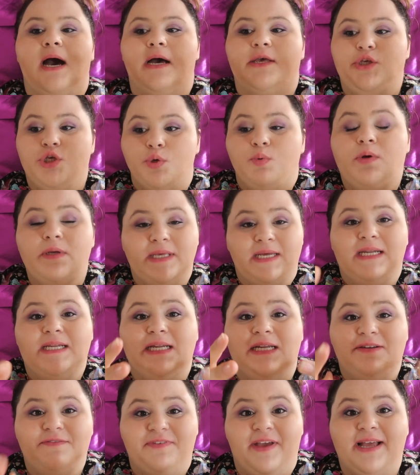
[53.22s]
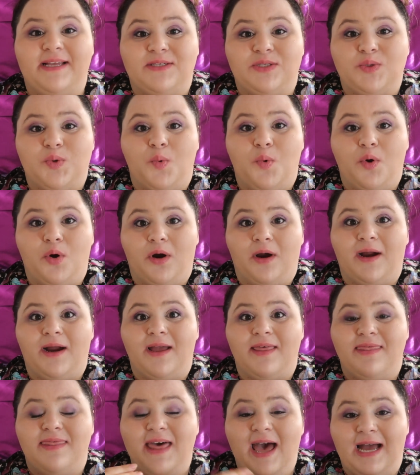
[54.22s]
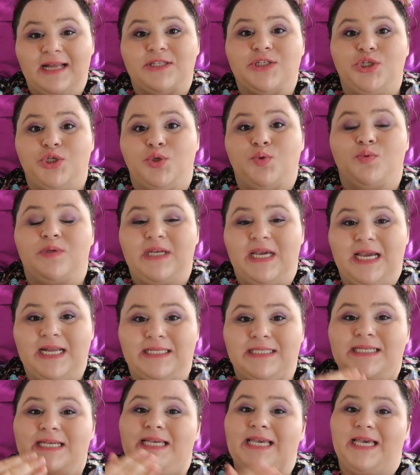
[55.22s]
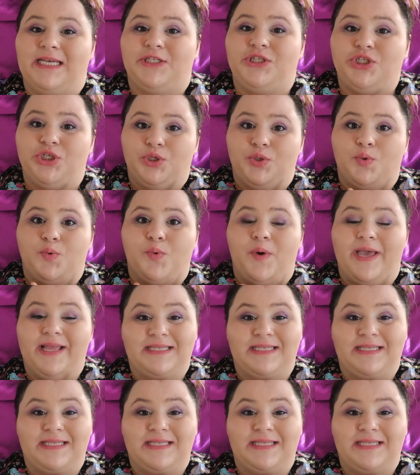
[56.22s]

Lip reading: You will get an advanced score that you need to get you